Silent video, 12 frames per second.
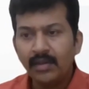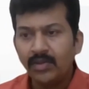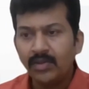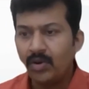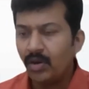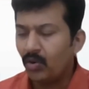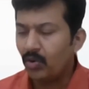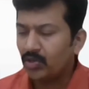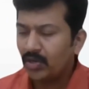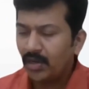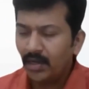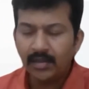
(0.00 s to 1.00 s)
It's not a
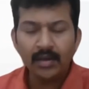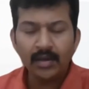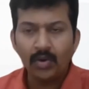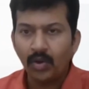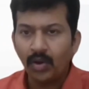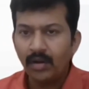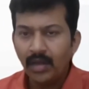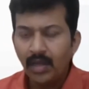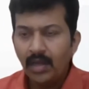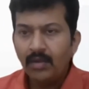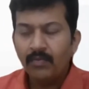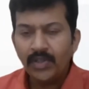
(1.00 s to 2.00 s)
costly thing at all,
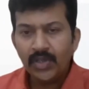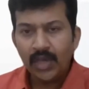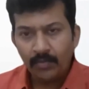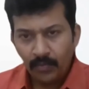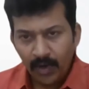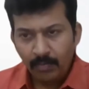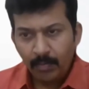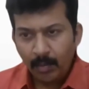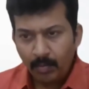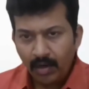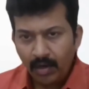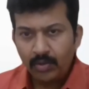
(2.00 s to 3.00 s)
which every
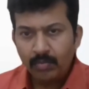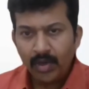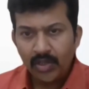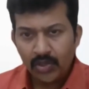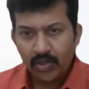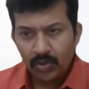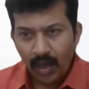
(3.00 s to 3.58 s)
people must